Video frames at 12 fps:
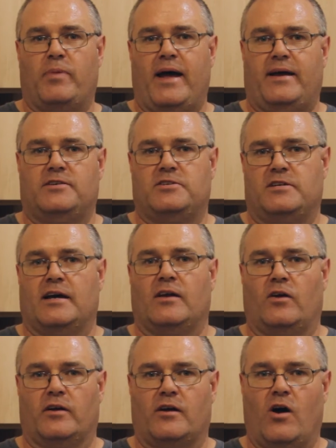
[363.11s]
package. You can
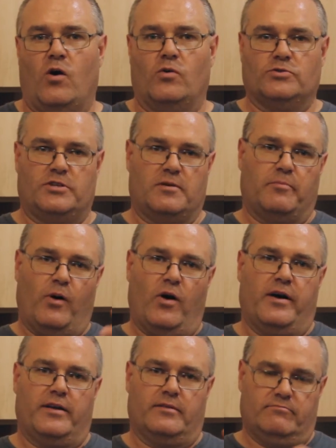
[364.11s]
go like Coles, you can
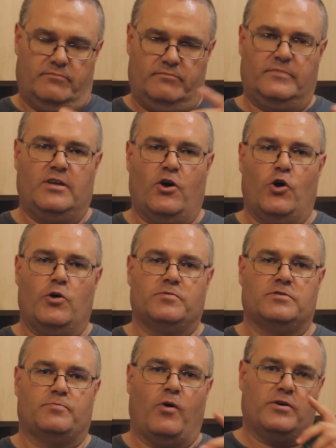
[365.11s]
buy your herbs
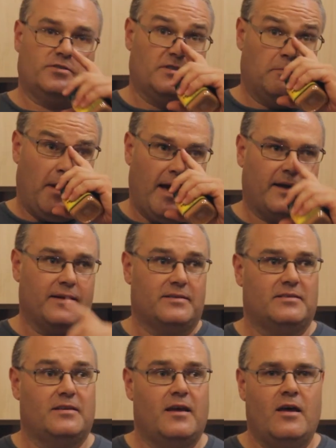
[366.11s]
and spices in
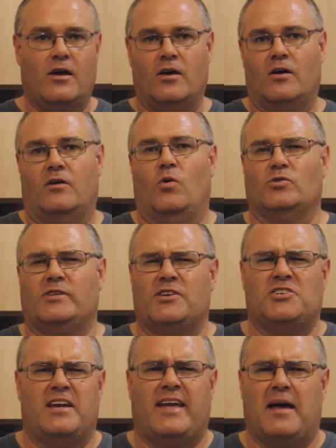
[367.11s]
packets. Also
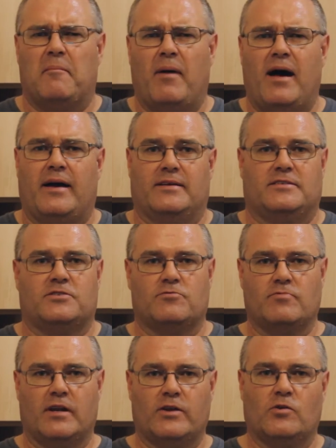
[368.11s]
check out markets, it's a
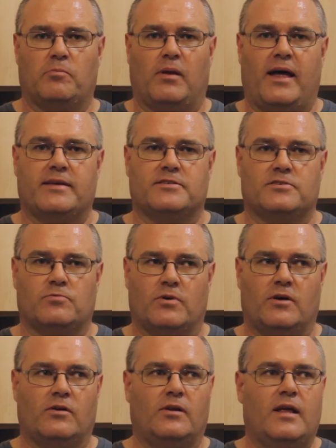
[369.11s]
really good place as
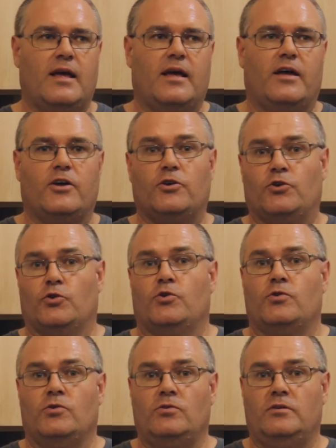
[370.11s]
well.
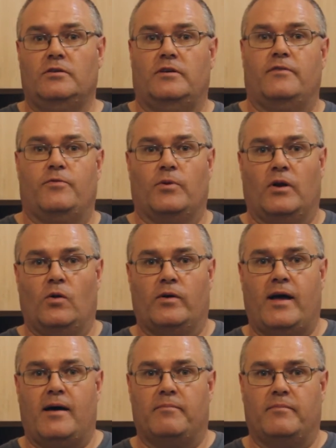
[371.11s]
Google, if you want to
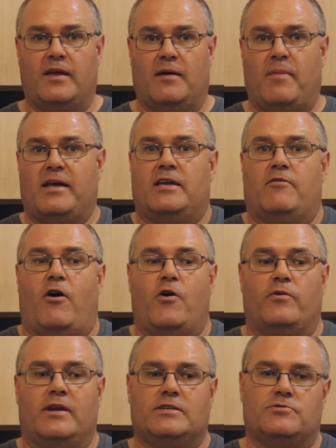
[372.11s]
look up, you know, make your
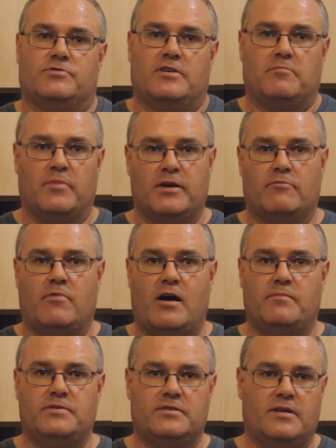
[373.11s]
own interesting meat
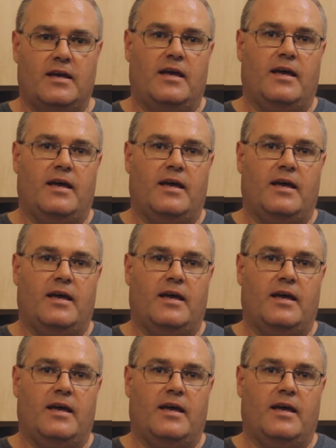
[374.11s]
rubs.